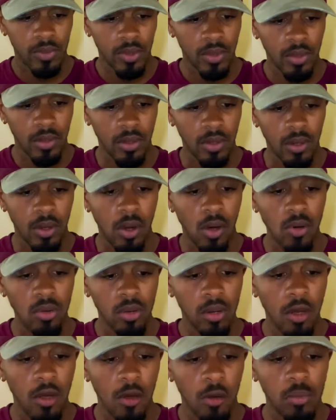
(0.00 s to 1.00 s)

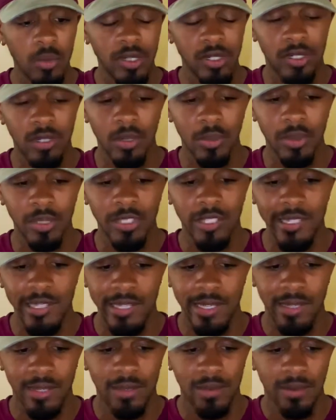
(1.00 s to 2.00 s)
Oklahoma is number
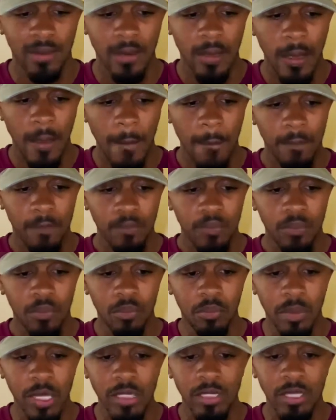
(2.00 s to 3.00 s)
10.
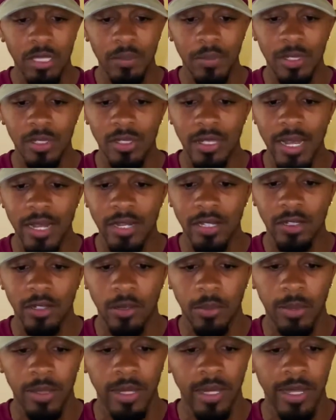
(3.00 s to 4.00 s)
Mississippi State is
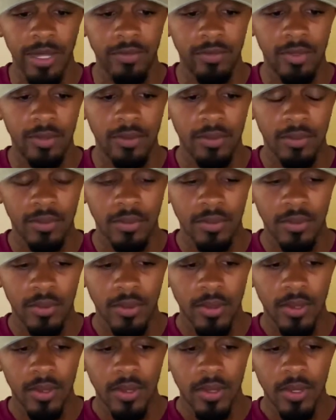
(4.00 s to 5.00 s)
number 11.
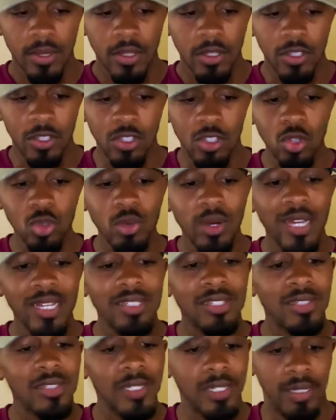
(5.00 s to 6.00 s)

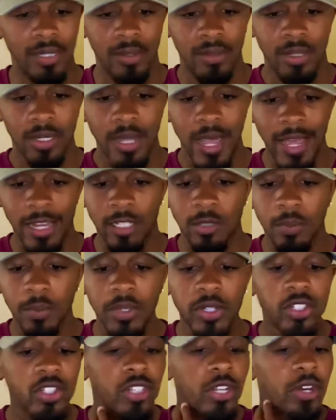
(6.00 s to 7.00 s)
USC has
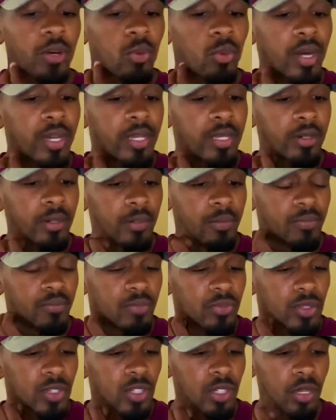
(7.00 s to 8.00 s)
pushed their way up
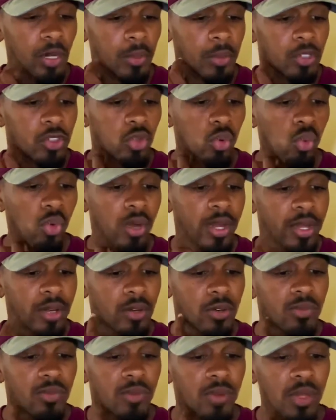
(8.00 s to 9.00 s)
to number
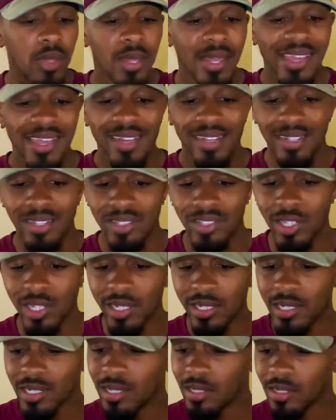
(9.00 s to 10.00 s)
12.
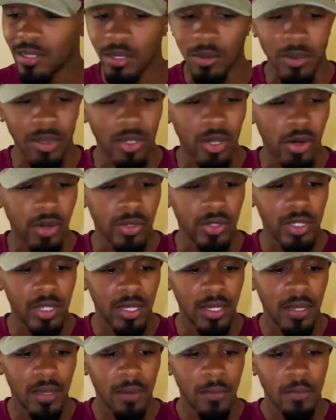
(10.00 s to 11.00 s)
Kentucky is number
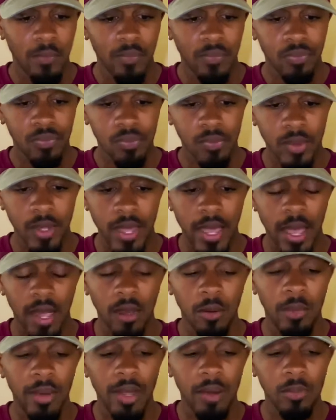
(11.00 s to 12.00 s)
13.
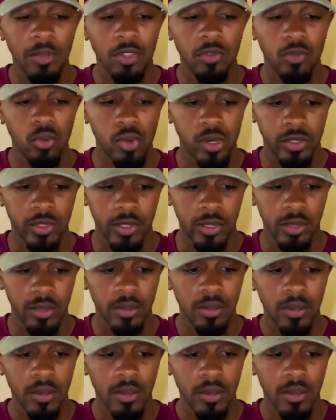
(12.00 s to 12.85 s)
Alabama is 14.